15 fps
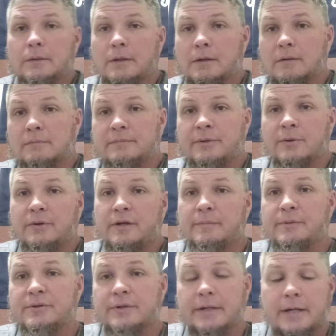You know, you don't need
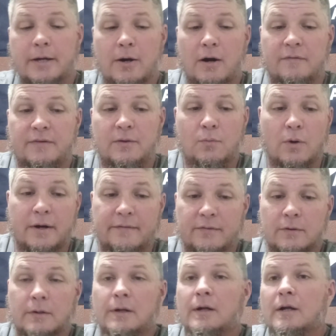to be drinking coffee,
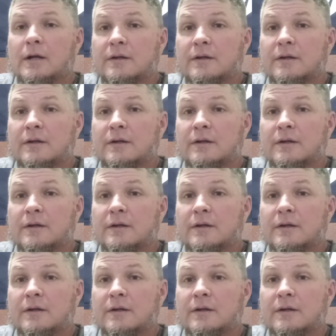whatever.